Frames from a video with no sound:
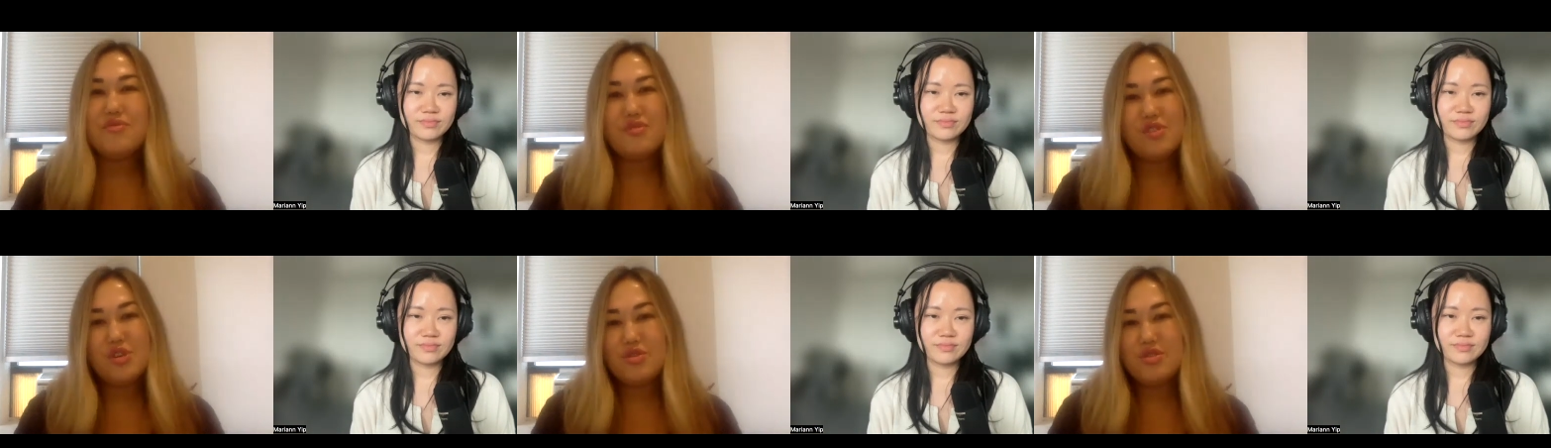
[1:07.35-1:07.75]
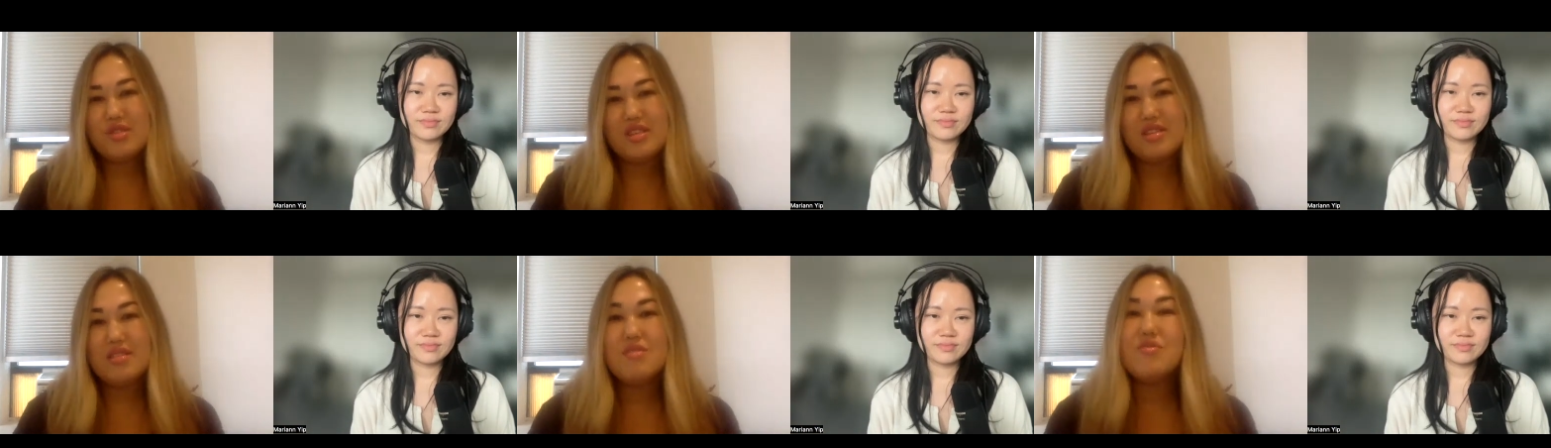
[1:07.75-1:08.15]

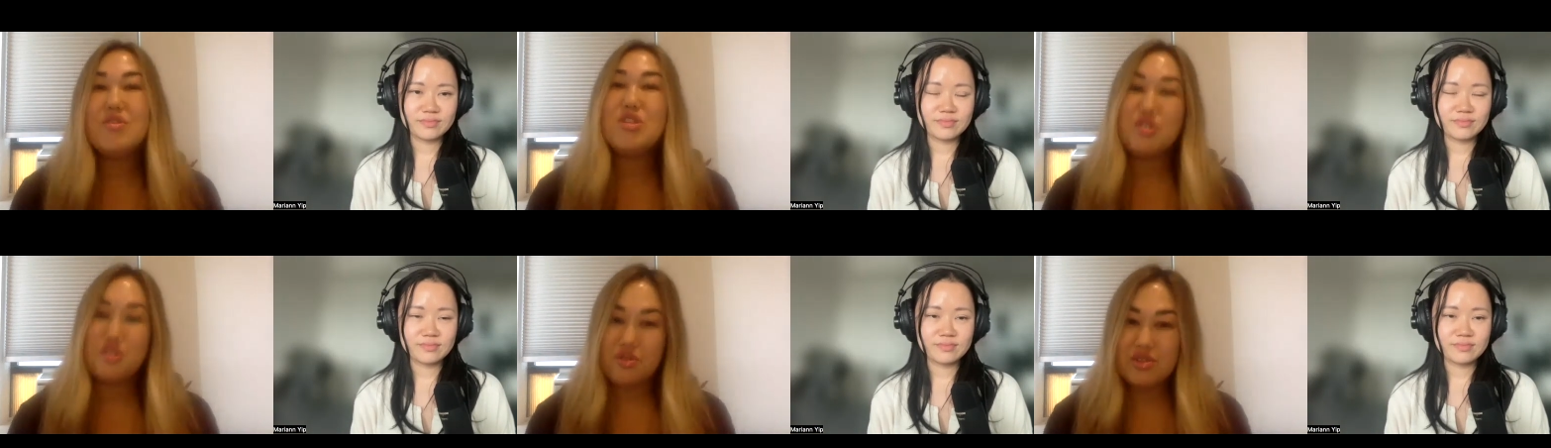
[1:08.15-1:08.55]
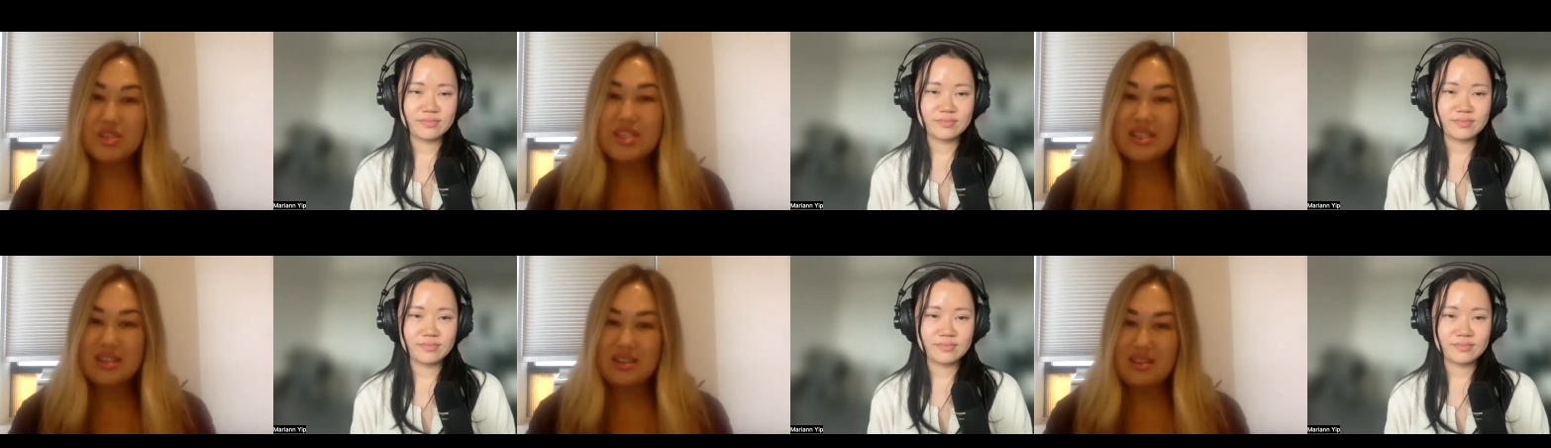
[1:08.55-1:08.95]
Speaker 1: years I live in New York
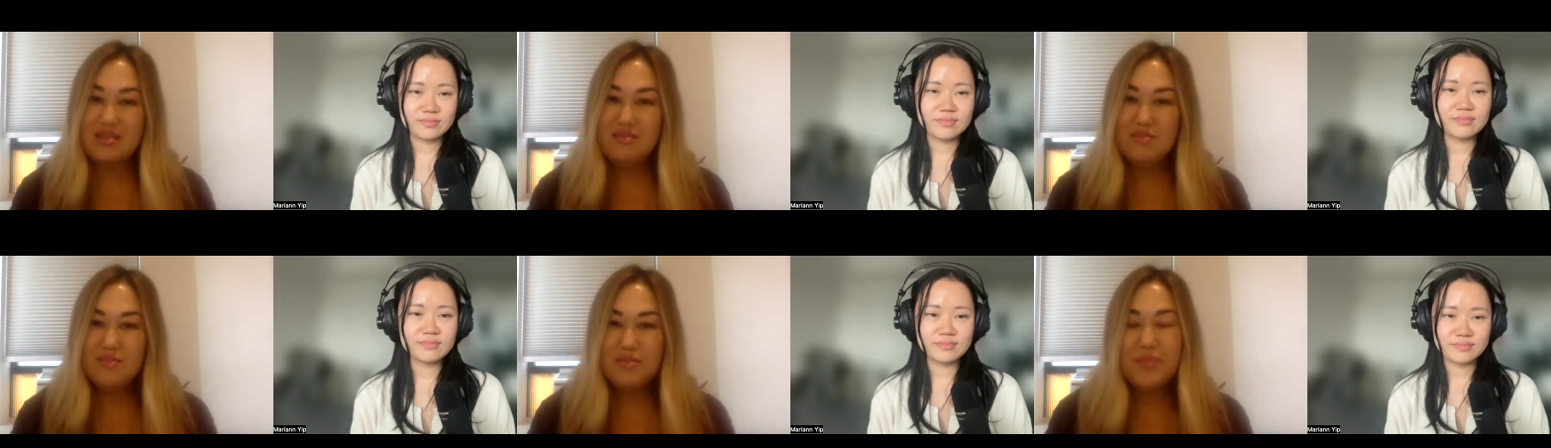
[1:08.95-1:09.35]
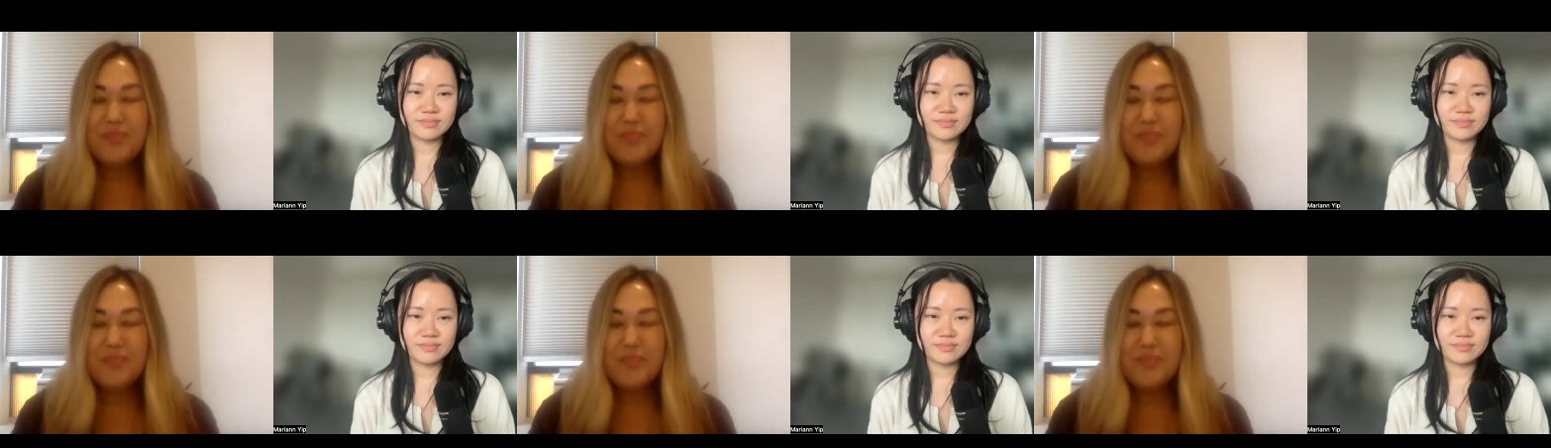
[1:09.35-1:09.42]
City.